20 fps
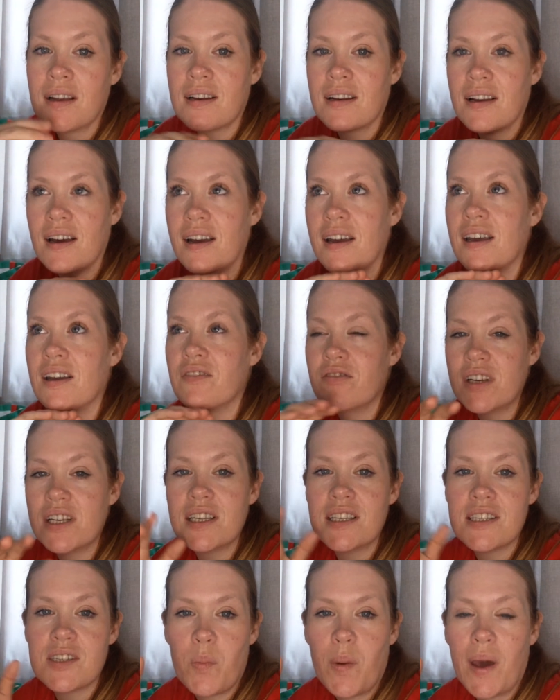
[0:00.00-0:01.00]
like, it
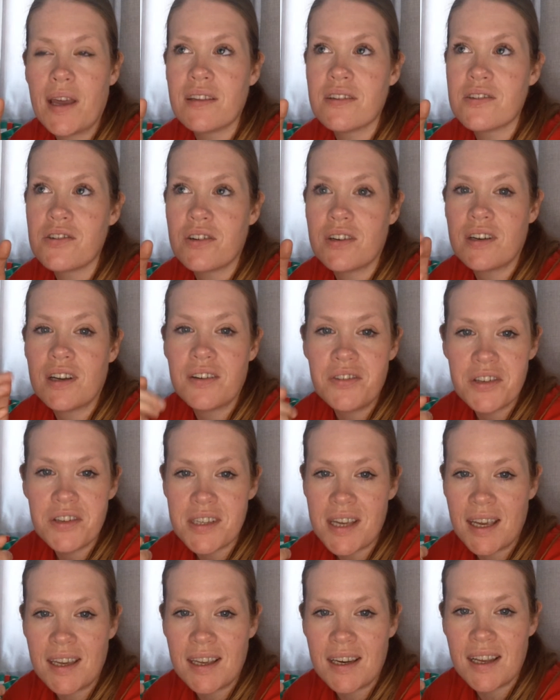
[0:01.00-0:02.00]
really depends on if you're
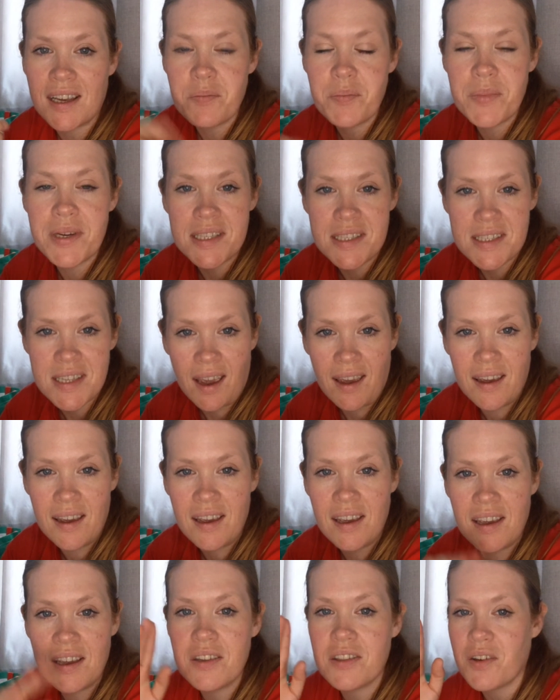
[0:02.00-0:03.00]
taking it
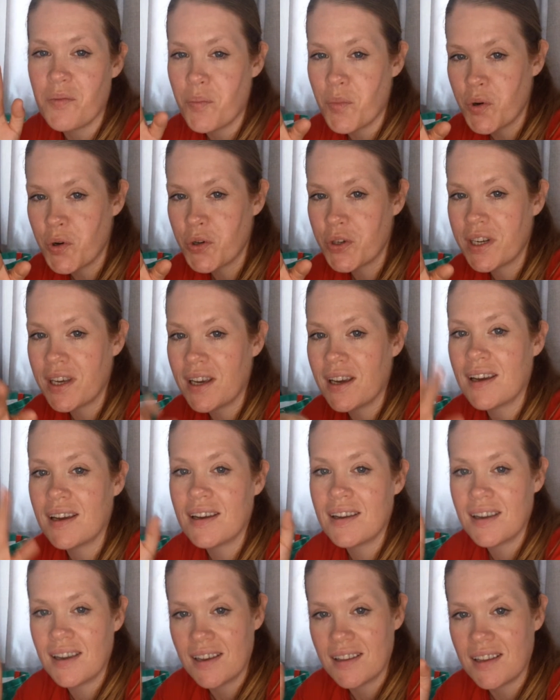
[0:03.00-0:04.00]
midday, the
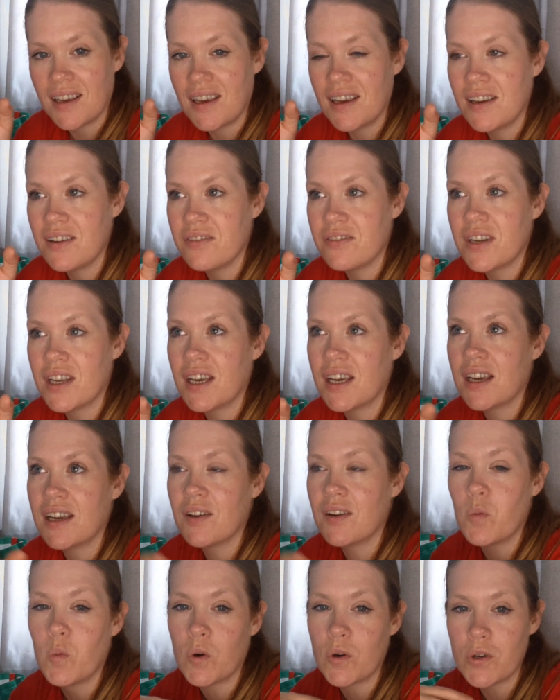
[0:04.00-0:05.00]
morning, in the
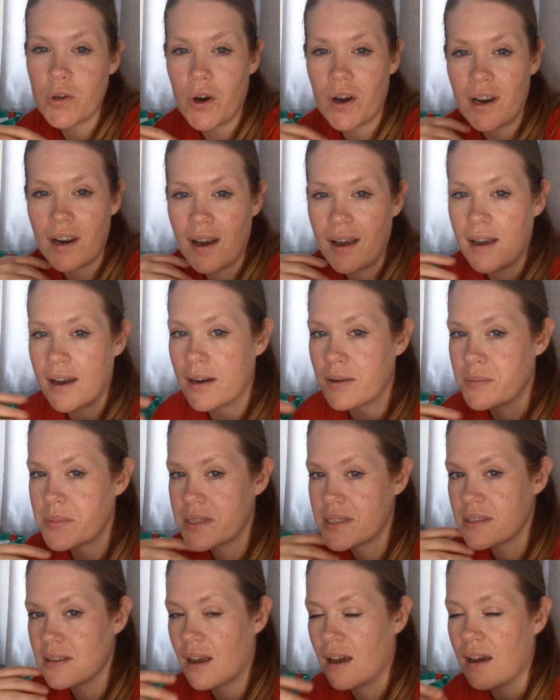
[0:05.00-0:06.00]
evening, what your light ups,